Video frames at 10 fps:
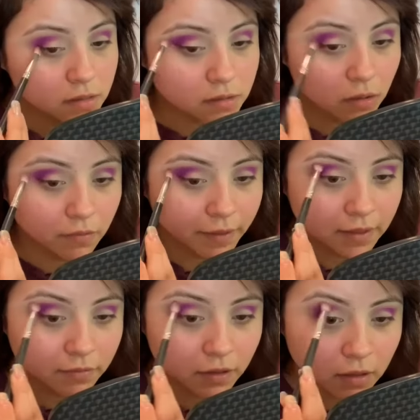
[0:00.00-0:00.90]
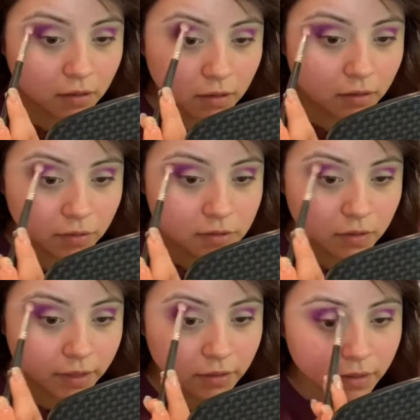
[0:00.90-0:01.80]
So if any of y'all are going to a Laker